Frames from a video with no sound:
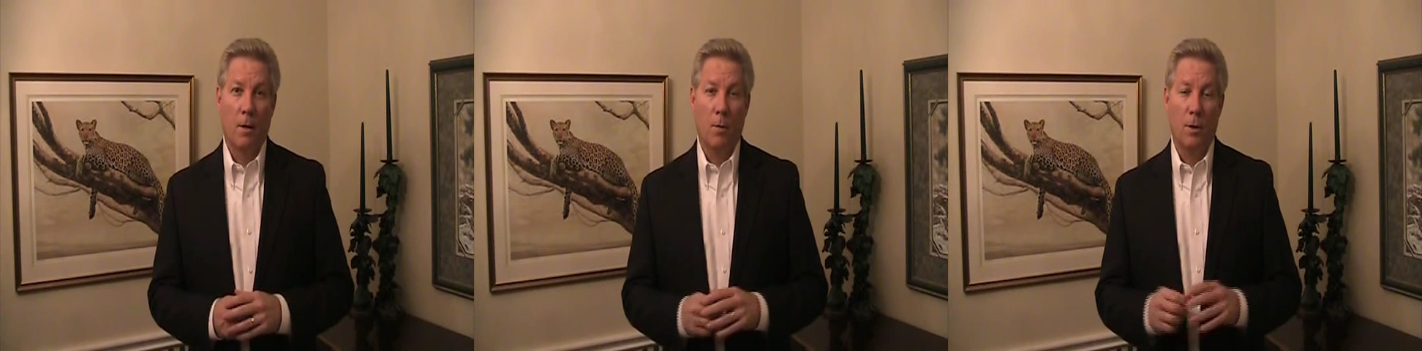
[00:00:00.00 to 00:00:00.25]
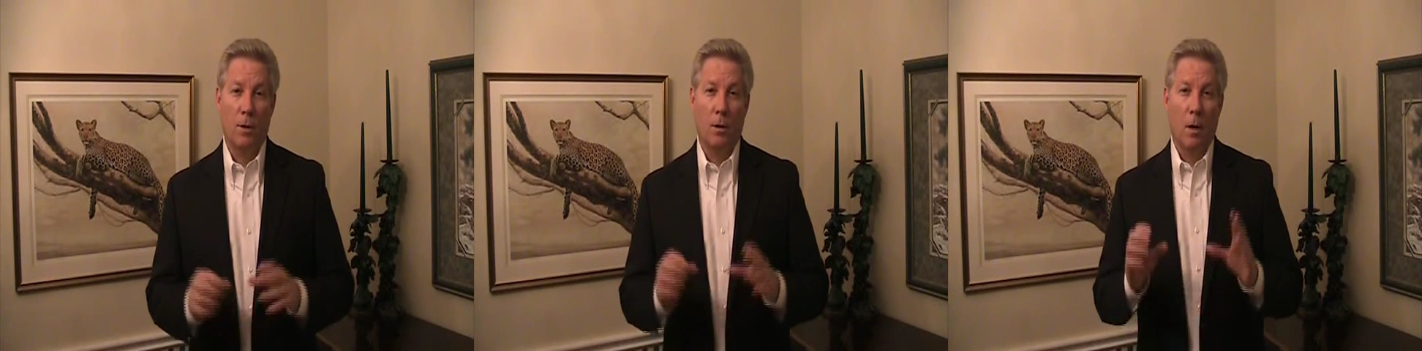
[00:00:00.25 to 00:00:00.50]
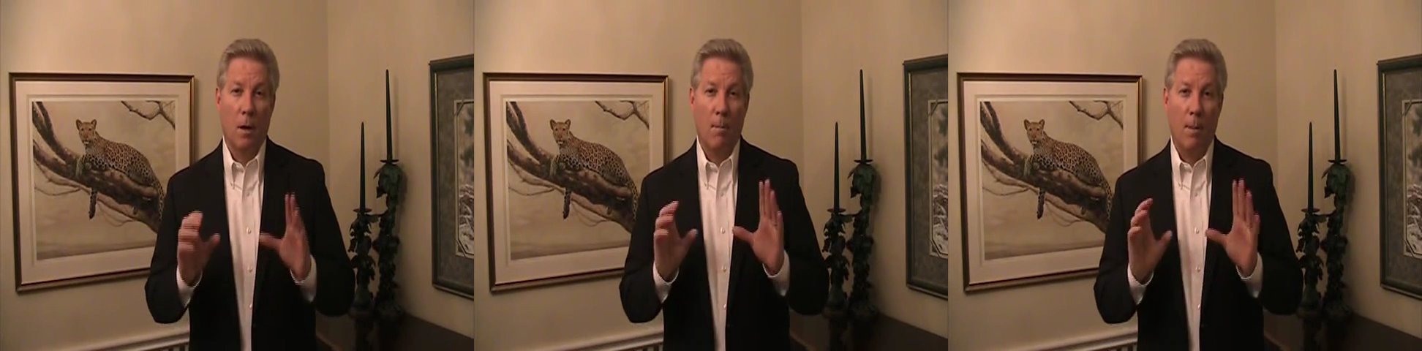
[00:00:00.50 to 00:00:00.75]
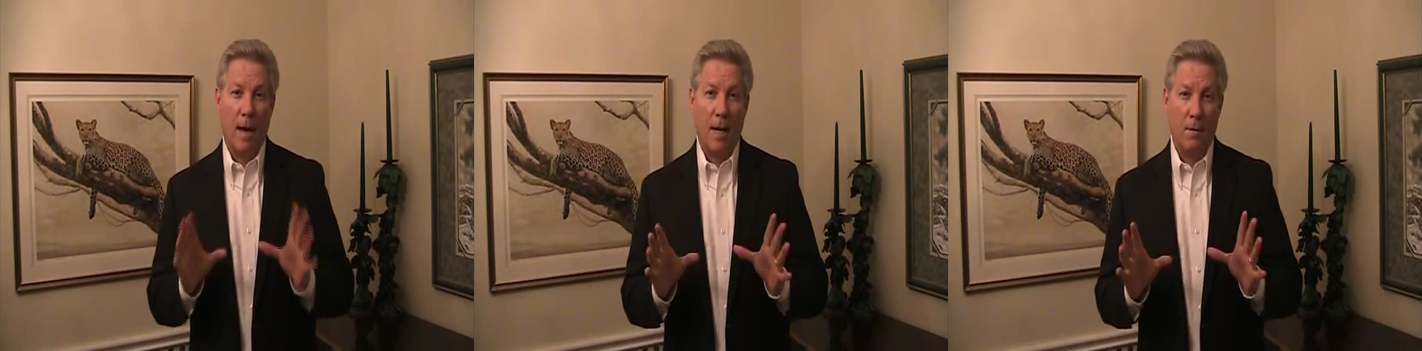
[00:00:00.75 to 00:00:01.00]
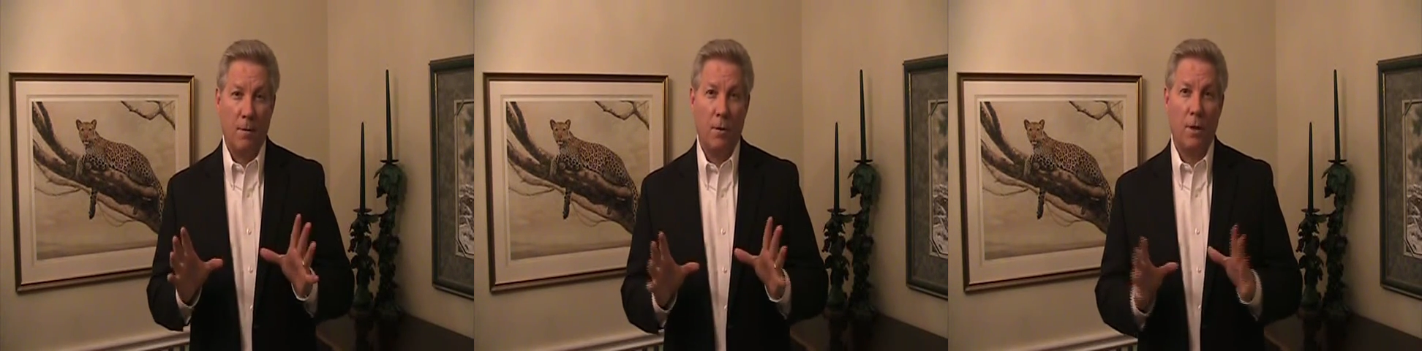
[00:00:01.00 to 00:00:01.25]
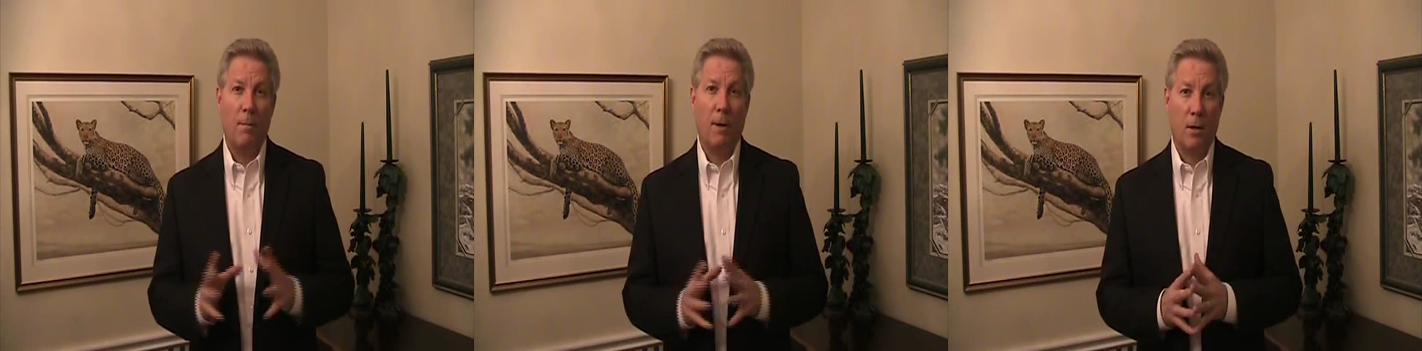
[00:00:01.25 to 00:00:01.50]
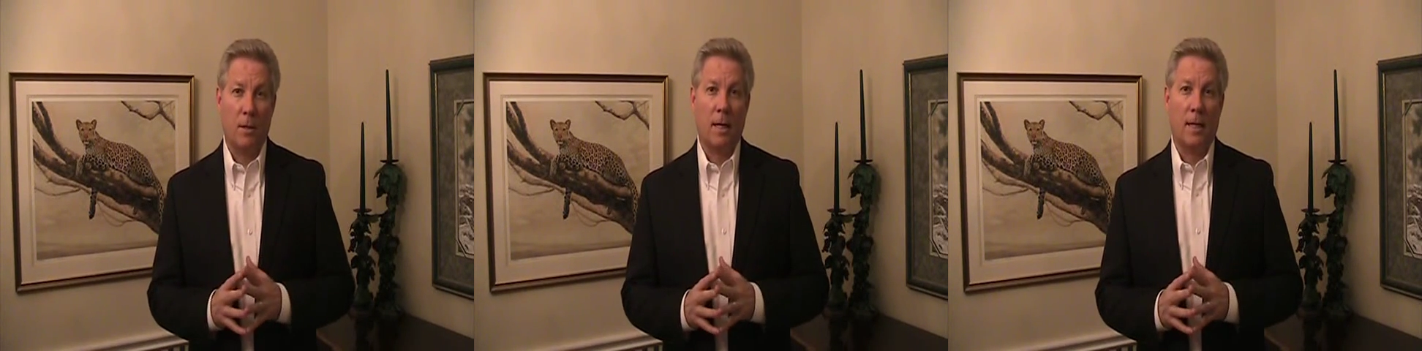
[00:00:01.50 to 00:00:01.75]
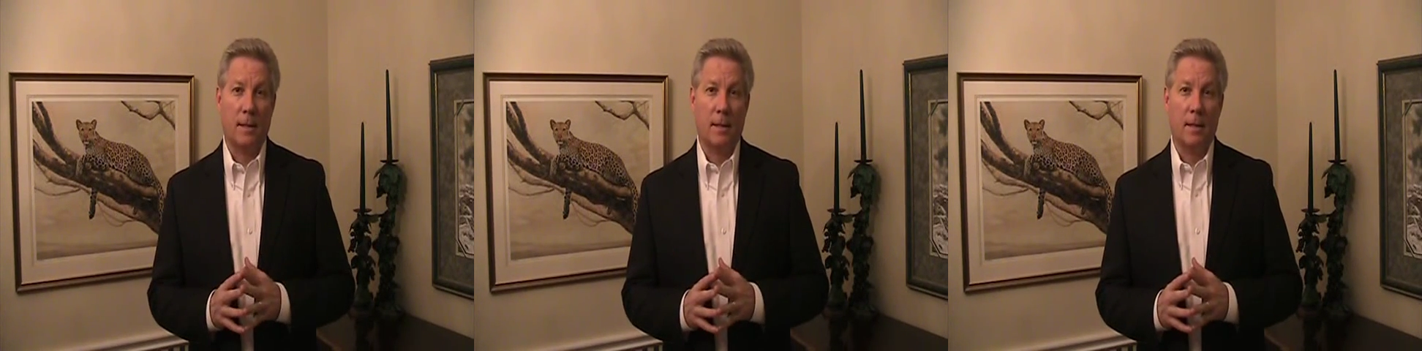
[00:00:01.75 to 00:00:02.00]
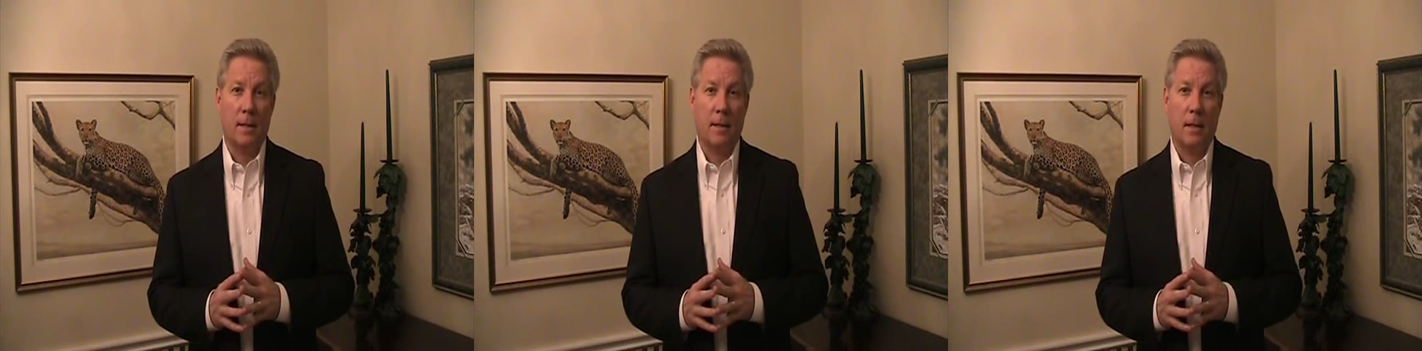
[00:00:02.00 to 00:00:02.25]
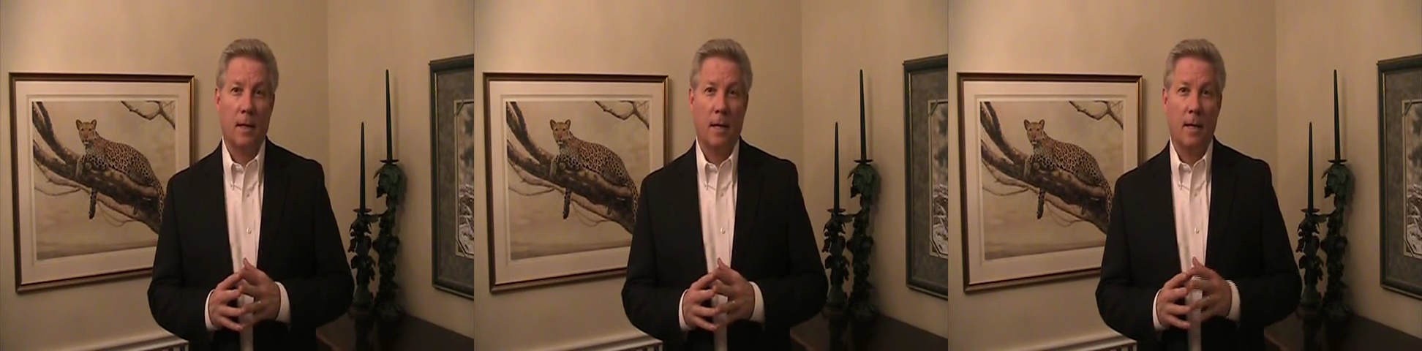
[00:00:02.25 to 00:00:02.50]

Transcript: When you're paying for your marriage license,